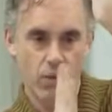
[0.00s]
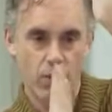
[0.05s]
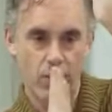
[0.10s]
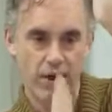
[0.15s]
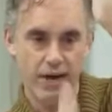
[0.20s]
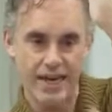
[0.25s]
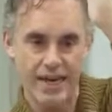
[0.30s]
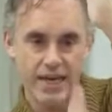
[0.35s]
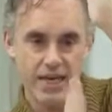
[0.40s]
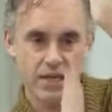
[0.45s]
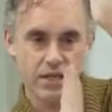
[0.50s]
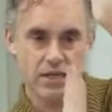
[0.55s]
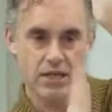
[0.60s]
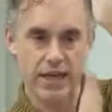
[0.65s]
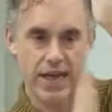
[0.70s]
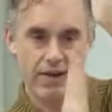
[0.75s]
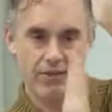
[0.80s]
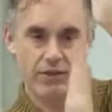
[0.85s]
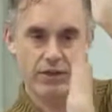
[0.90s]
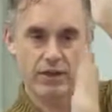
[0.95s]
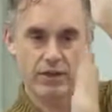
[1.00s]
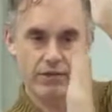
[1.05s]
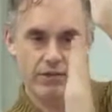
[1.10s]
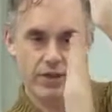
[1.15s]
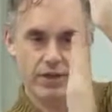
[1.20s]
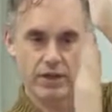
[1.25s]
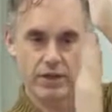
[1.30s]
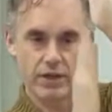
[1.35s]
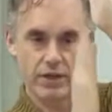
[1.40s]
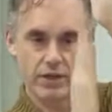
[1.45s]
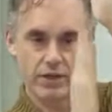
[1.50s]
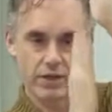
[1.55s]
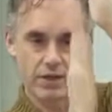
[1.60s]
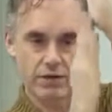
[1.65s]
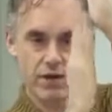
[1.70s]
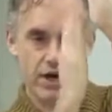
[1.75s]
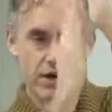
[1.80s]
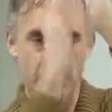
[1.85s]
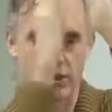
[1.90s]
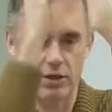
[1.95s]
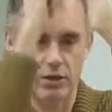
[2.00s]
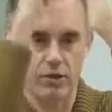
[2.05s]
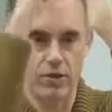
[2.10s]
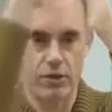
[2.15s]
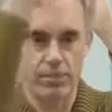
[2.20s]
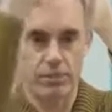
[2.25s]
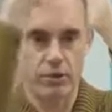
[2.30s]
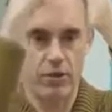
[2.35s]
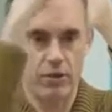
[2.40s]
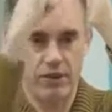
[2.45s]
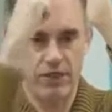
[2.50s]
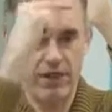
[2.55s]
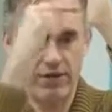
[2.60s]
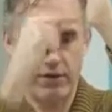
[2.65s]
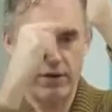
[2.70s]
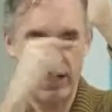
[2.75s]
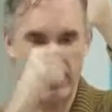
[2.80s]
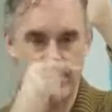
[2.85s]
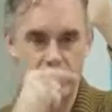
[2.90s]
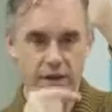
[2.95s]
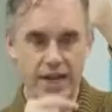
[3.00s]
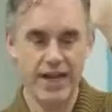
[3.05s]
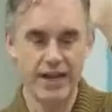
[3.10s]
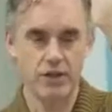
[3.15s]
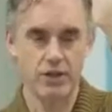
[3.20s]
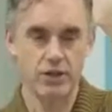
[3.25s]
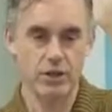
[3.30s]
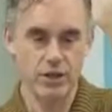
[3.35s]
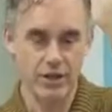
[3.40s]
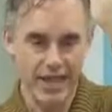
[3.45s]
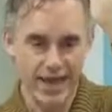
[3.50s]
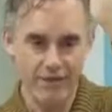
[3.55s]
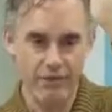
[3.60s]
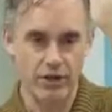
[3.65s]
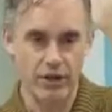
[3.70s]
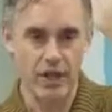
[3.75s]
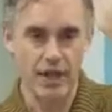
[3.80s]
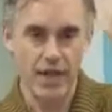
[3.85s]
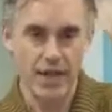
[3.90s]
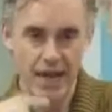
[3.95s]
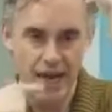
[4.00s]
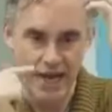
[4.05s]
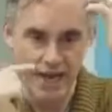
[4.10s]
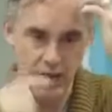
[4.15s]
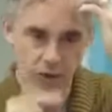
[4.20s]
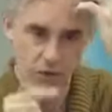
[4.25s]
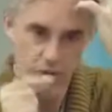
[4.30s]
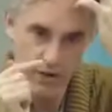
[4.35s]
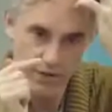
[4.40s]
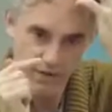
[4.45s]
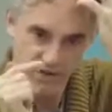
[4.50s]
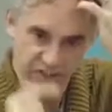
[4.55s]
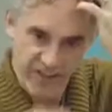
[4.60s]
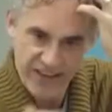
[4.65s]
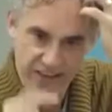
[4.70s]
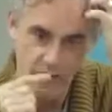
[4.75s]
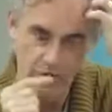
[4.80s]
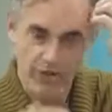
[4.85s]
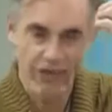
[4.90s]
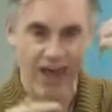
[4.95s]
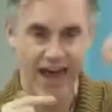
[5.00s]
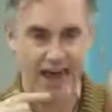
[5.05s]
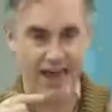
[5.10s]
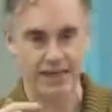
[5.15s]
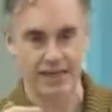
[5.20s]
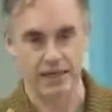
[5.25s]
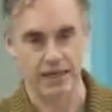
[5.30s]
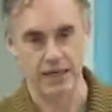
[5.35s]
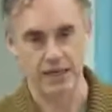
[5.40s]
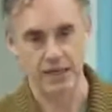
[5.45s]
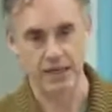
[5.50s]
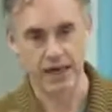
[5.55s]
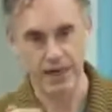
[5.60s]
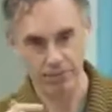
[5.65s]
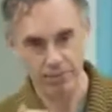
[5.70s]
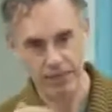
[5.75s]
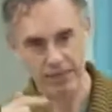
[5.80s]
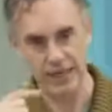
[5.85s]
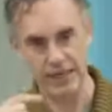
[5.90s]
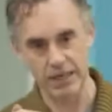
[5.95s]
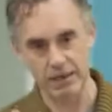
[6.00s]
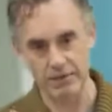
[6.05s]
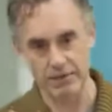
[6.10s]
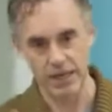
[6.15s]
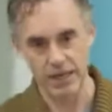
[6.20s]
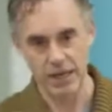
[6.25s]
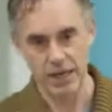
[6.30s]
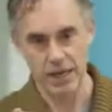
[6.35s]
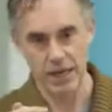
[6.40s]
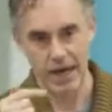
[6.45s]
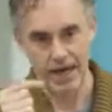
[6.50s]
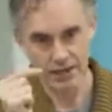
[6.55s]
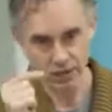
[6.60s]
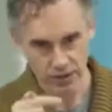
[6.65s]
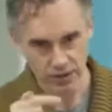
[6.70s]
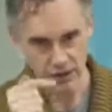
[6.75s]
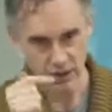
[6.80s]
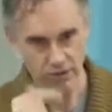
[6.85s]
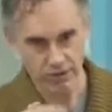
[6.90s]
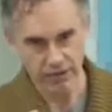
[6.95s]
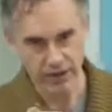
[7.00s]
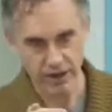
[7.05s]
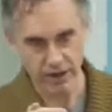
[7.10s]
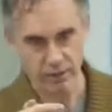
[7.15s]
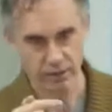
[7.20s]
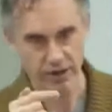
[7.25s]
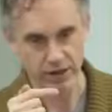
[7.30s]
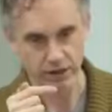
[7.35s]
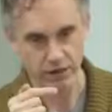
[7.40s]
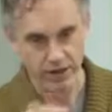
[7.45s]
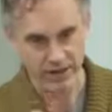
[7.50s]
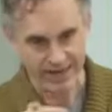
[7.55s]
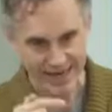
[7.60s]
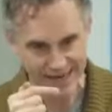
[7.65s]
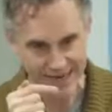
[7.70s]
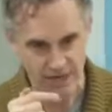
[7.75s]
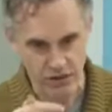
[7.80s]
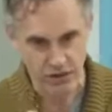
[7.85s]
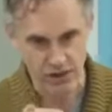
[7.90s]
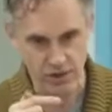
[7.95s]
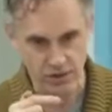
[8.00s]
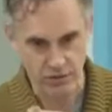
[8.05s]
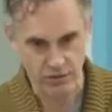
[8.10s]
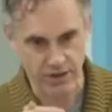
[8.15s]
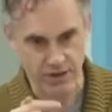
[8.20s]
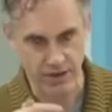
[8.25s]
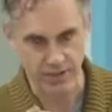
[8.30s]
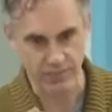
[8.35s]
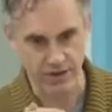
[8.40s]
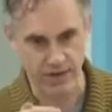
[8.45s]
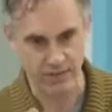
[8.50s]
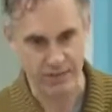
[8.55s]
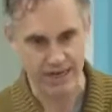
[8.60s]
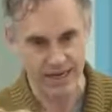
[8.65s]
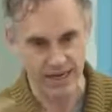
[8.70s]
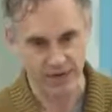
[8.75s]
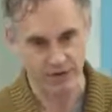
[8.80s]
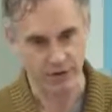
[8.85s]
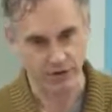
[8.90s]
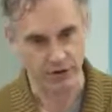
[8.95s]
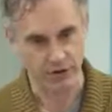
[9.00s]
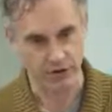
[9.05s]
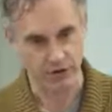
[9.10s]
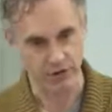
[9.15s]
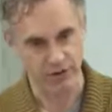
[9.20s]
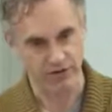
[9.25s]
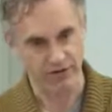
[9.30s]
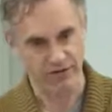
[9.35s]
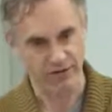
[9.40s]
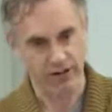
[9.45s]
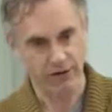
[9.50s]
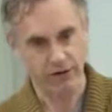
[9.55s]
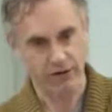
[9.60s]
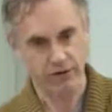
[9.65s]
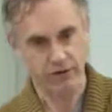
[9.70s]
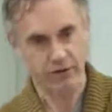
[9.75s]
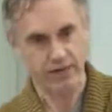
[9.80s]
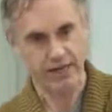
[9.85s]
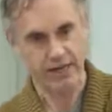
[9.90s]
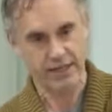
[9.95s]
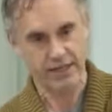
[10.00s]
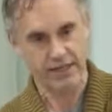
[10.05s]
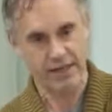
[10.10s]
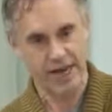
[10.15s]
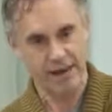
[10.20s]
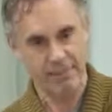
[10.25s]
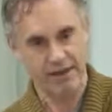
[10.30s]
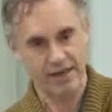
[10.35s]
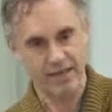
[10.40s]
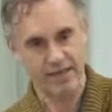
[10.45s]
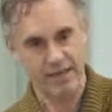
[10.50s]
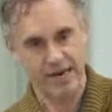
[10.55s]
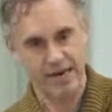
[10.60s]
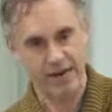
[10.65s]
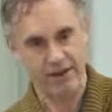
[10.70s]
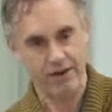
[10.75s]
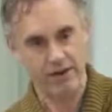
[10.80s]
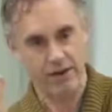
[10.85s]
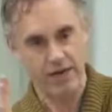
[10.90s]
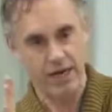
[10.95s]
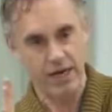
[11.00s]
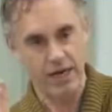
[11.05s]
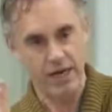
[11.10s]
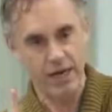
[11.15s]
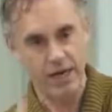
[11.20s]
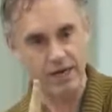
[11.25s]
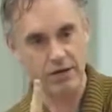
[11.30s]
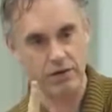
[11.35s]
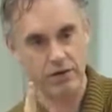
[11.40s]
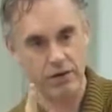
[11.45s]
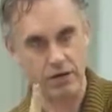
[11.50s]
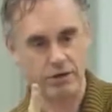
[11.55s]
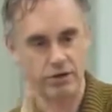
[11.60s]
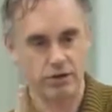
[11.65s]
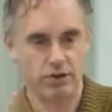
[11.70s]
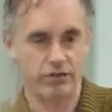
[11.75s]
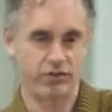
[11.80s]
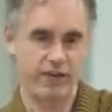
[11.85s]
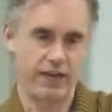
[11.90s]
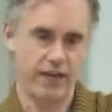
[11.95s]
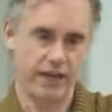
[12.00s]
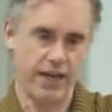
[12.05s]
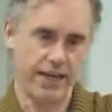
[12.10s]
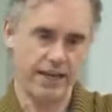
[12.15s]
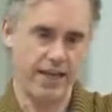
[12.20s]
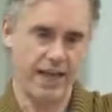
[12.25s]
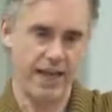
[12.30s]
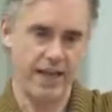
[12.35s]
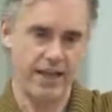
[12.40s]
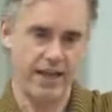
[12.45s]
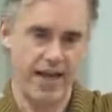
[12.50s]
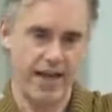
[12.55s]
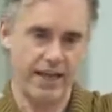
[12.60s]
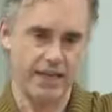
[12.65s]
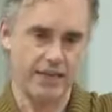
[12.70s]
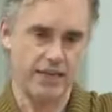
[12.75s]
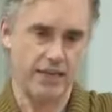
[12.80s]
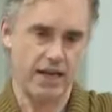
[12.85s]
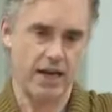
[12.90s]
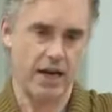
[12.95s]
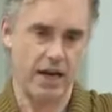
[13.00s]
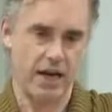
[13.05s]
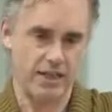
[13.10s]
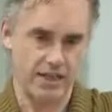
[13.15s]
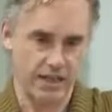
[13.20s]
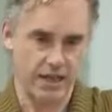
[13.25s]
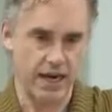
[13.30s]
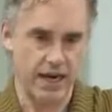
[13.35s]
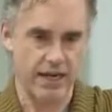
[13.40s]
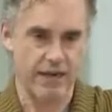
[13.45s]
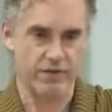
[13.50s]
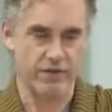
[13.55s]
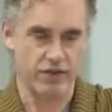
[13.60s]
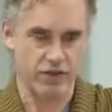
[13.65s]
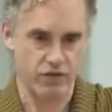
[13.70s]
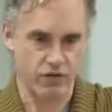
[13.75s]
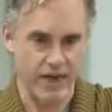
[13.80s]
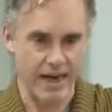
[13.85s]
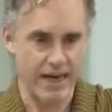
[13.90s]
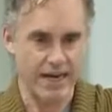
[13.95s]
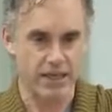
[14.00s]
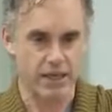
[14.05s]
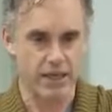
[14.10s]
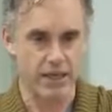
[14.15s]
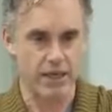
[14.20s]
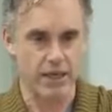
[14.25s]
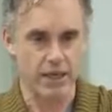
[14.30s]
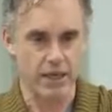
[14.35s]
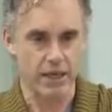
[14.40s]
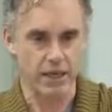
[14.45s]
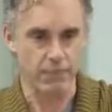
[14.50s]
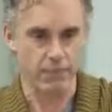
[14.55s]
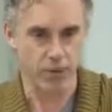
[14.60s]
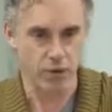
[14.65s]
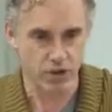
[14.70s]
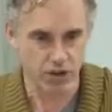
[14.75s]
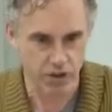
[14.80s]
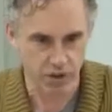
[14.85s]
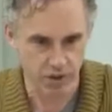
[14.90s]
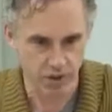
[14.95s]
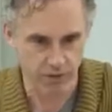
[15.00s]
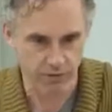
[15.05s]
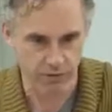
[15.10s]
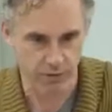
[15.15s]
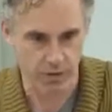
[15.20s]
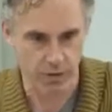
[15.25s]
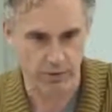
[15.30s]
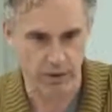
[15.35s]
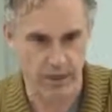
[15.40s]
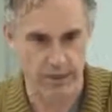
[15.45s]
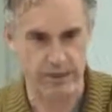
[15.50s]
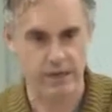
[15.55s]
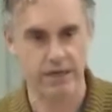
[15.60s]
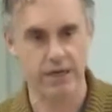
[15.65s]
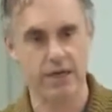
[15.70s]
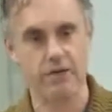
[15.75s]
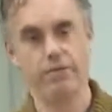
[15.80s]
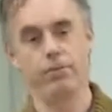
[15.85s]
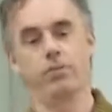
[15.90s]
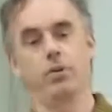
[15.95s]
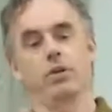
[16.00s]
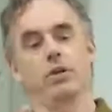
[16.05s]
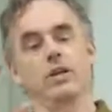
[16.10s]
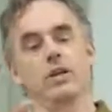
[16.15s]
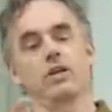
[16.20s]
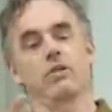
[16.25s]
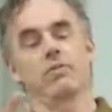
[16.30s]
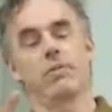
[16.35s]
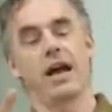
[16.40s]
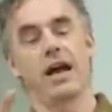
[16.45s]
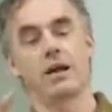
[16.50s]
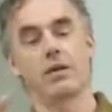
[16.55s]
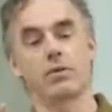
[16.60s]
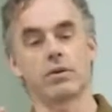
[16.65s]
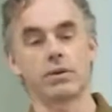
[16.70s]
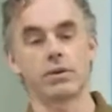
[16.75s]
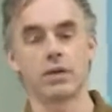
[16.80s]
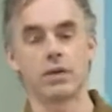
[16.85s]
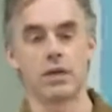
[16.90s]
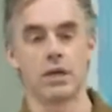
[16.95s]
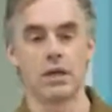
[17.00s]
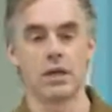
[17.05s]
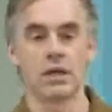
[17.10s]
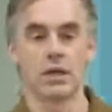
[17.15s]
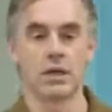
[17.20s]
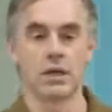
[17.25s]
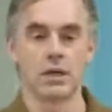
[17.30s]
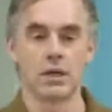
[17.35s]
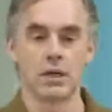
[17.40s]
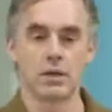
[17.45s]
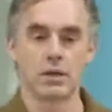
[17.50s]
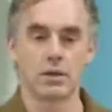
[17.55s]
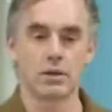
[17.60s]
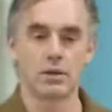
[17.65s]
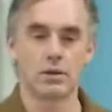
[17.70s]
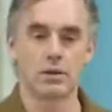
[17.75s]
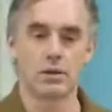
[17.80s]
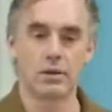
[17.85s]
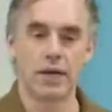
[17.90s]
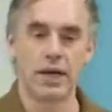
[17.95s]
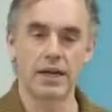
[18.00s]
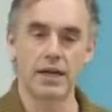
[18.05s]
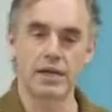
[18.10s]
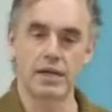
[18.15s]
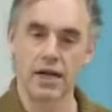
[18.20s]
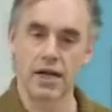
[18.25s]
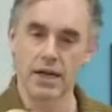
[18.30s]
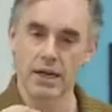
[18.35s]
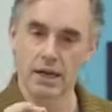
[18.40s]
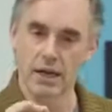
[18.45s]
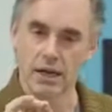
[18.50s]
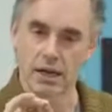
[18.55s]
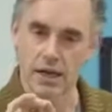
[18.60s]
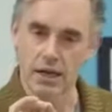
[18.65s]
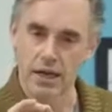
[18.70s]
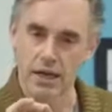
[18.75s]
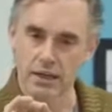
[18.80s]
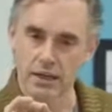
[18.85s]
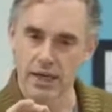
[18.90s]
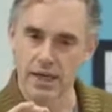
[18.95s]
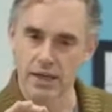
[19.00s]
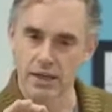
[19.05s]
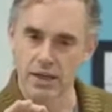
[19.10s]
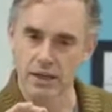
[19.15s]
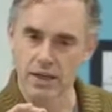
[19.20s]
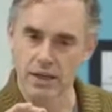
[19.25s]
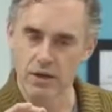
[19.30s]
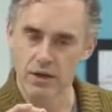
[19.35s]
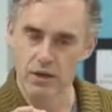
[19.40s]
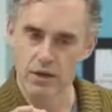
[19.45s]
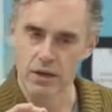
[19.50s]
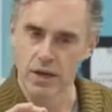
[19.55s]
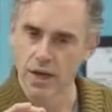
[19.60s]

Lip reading: where each level of the structure supports every other level. And you can feel that, I believe. That's what you feel when you're engaged in doing something meaningful. You can feel those things coming together. And you can also feel like that as a kind of strength. It pushes you forward instead of pulling you backwards. So, and I think that